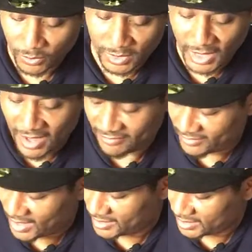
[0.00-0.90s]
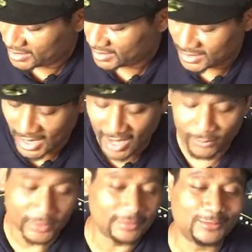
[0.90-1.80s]
Will I find a good guy?
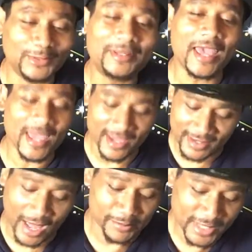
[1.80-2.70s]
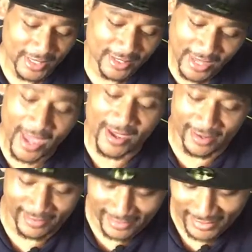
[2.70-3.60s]
Will Will K, not me,
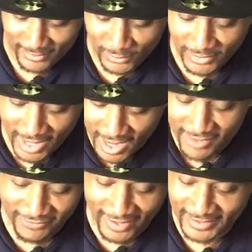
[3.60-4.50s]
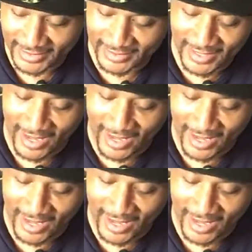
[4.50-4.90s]
K. Will K find a good